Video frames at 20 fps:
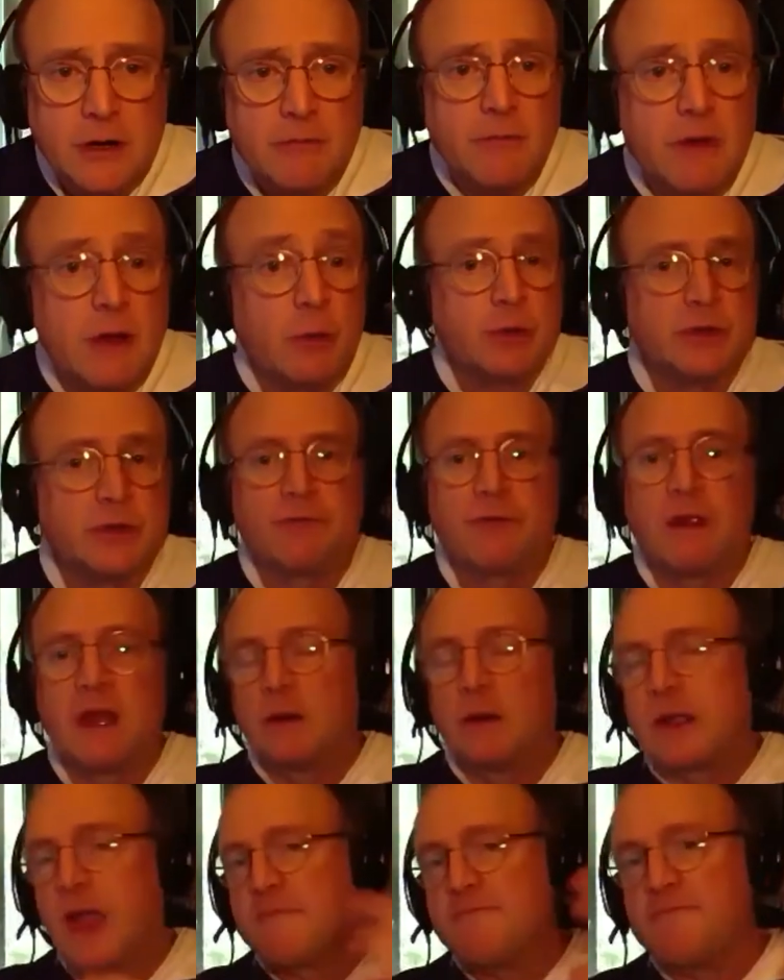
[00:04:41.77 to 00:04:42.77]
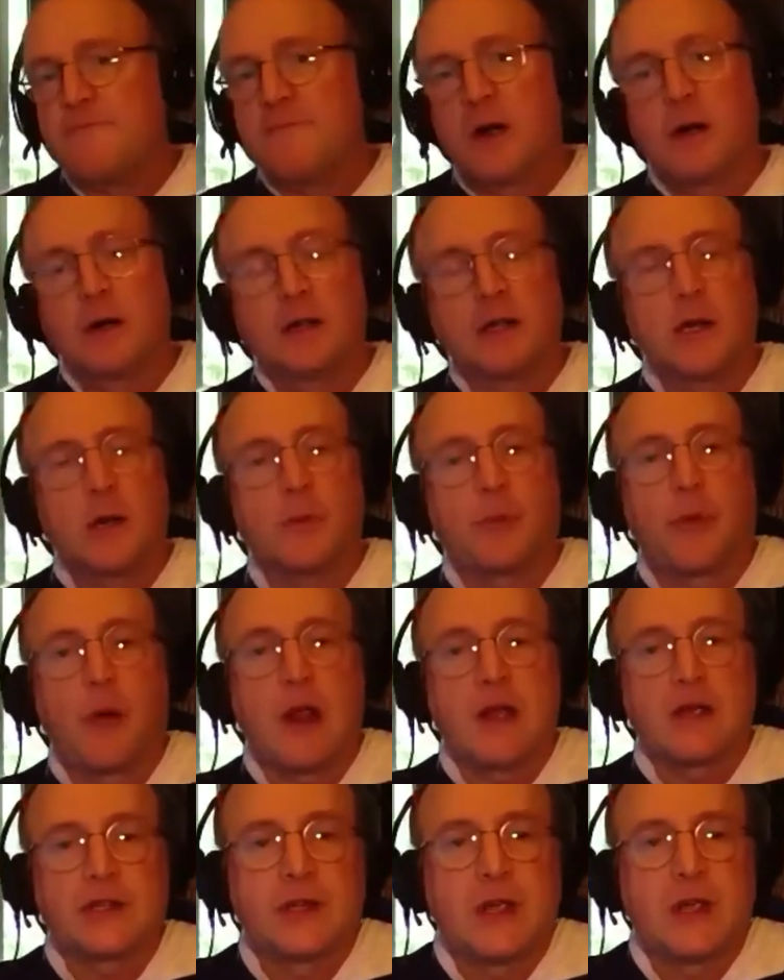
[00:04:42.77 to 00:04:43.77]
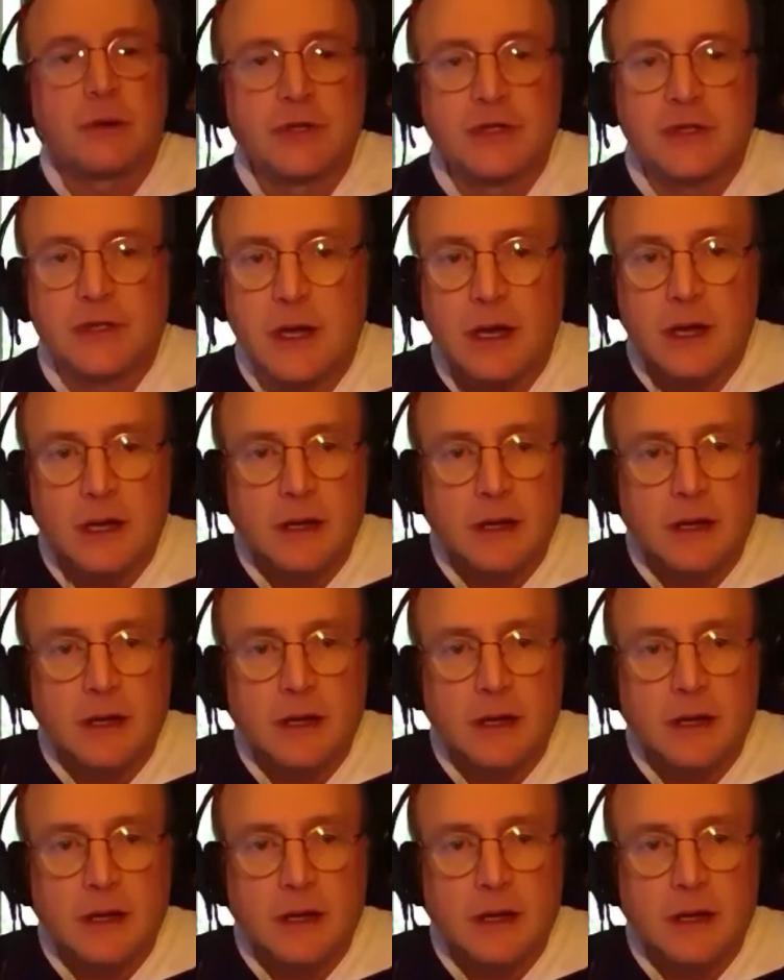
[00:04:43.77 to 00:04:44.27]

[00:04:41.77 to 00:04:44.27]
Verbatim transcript: It got very little press. I was